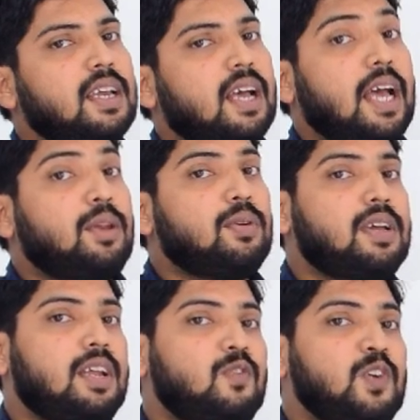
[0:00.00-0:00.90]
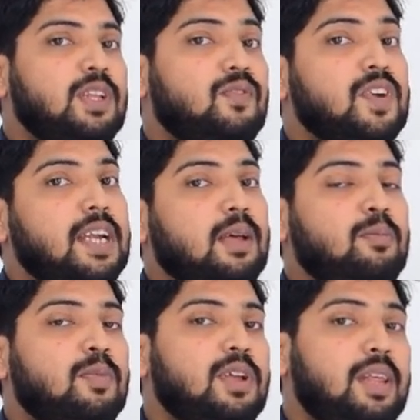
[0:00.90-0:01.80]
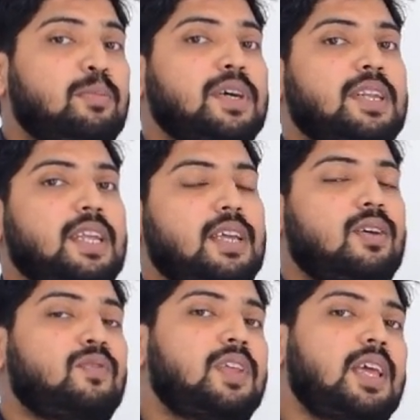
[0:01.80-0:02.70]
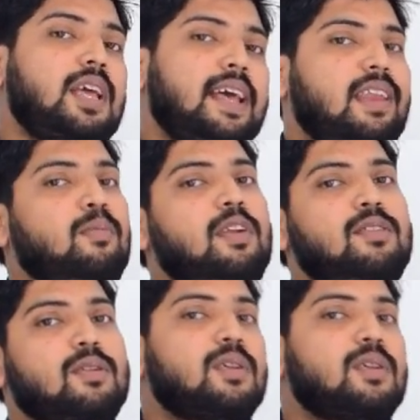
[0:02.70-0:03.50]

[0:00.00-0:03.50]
advocates for the freedom, liberty of the animals.